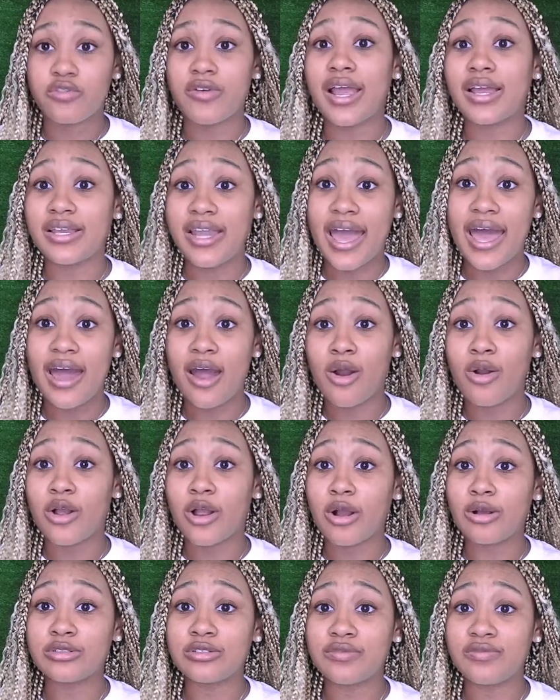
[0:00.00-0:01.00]
right now,
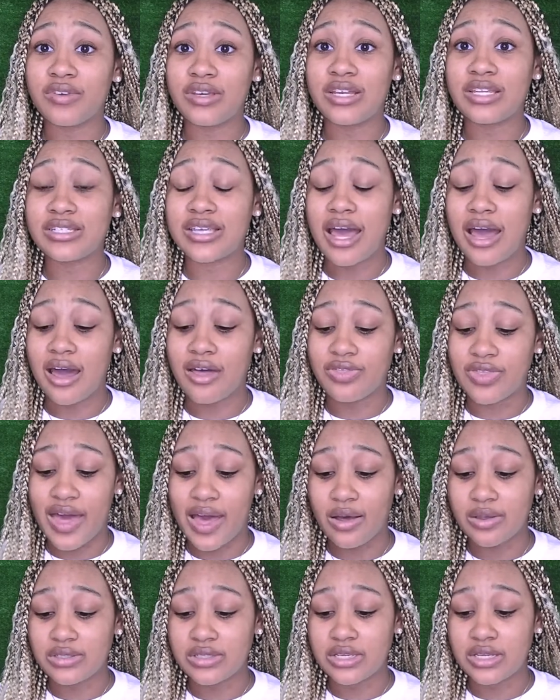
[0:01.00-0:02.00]
Girls from Venus had
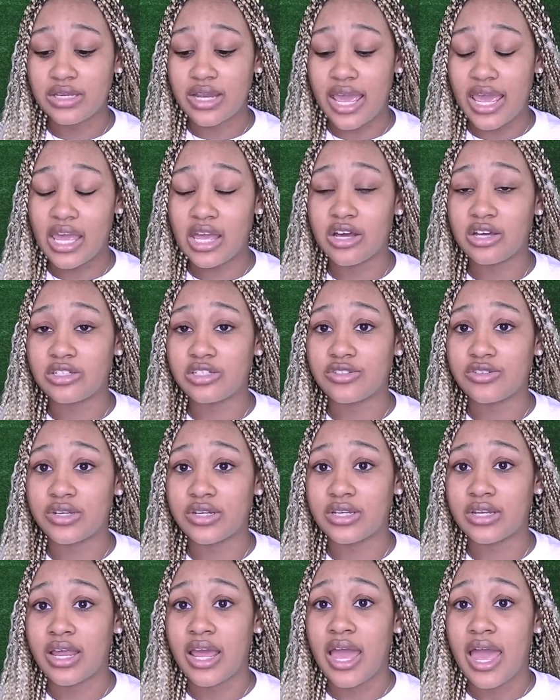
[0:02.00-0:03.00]

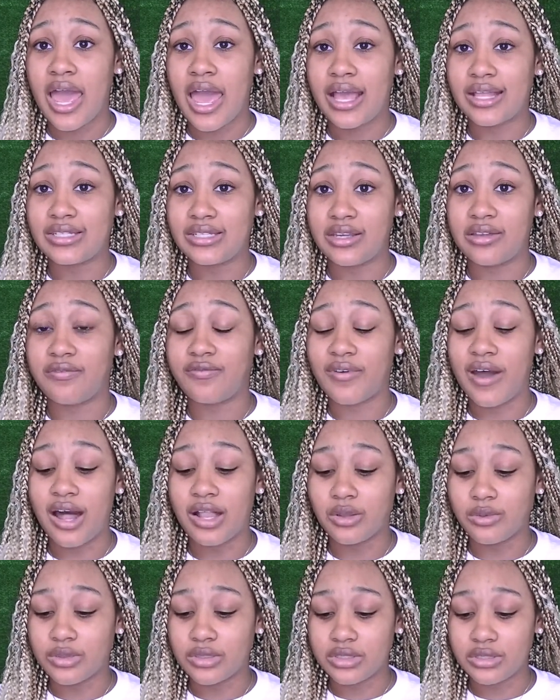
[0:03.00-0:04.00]
1,810
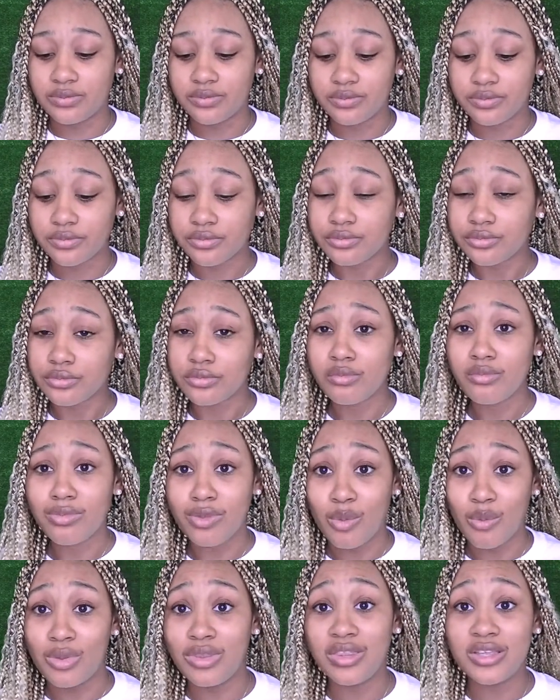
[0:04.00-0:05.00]
followers.
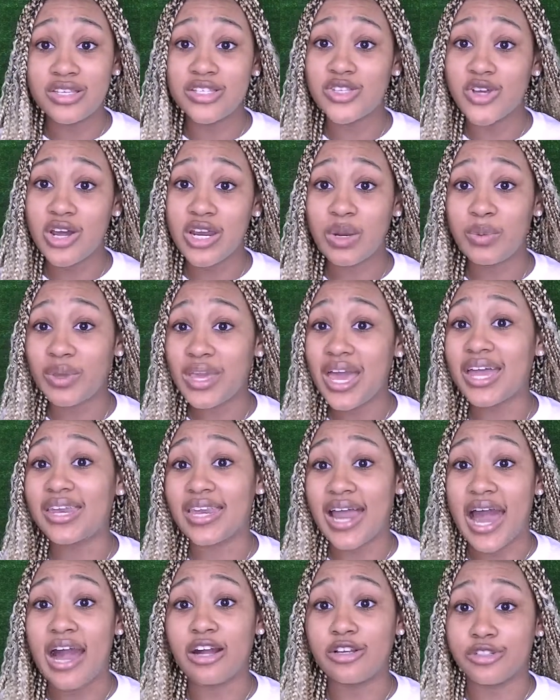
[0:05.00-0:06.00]
When this started, we had
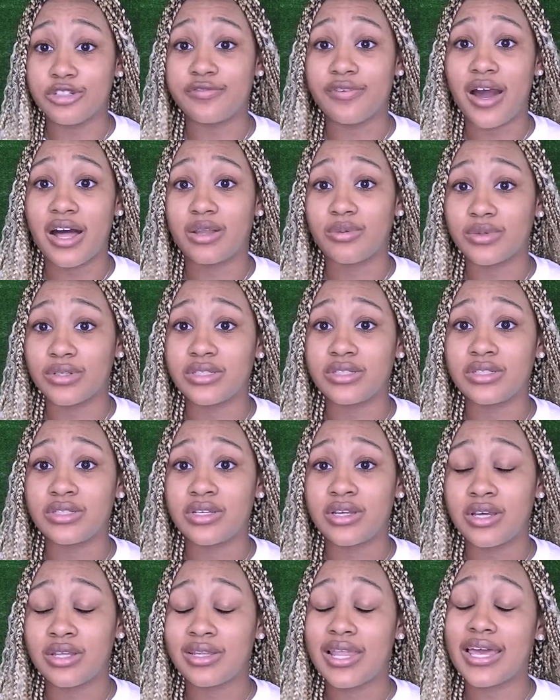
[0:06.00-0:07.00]
900 followers.
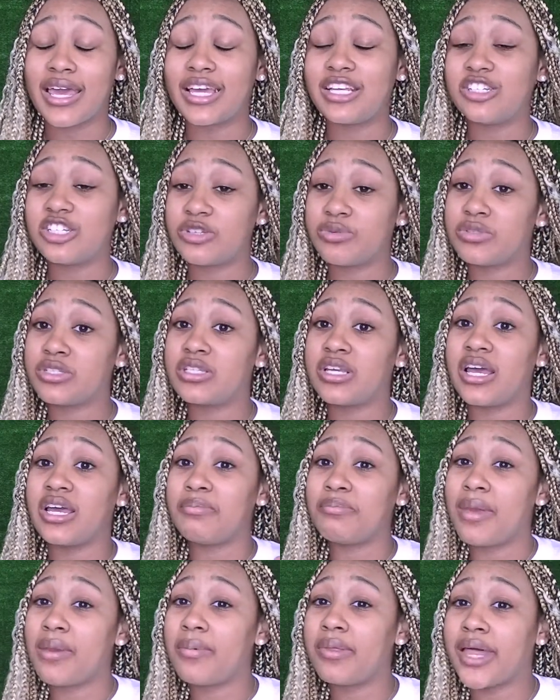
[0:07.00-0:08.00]
Like, and just was,
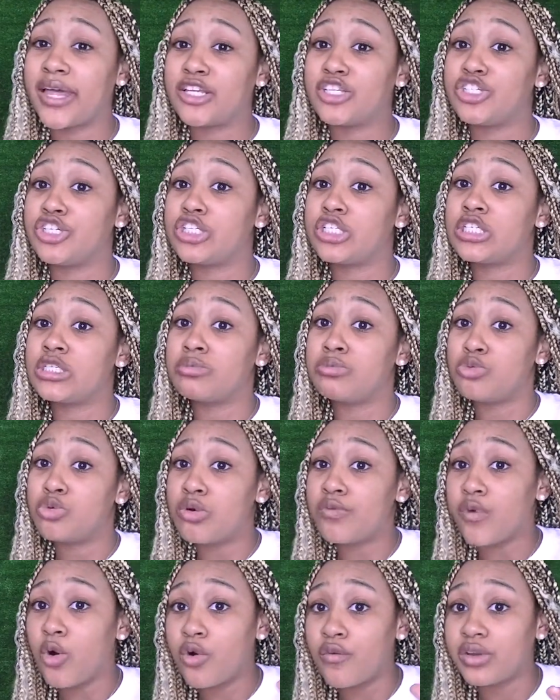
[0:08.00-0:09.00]
and maybe like just
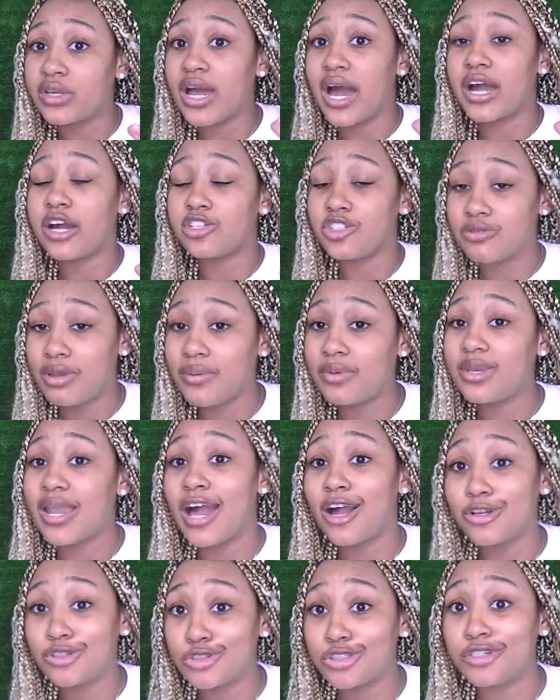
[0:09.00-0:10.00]
smooth over 900, maybe
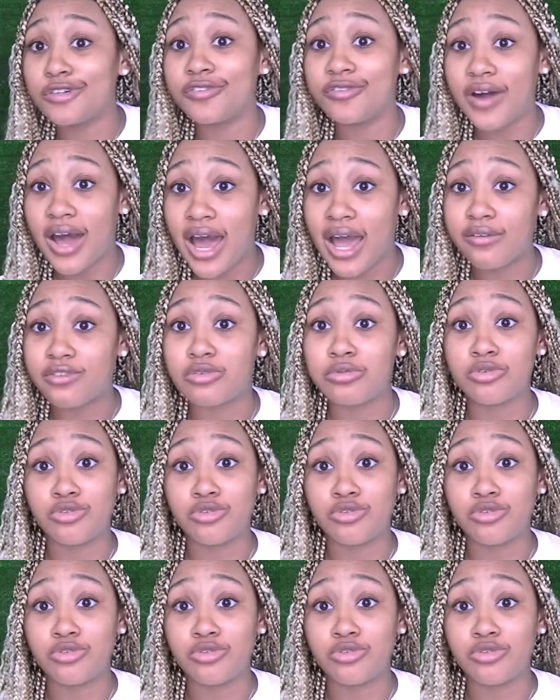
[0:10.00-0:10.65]
905 to be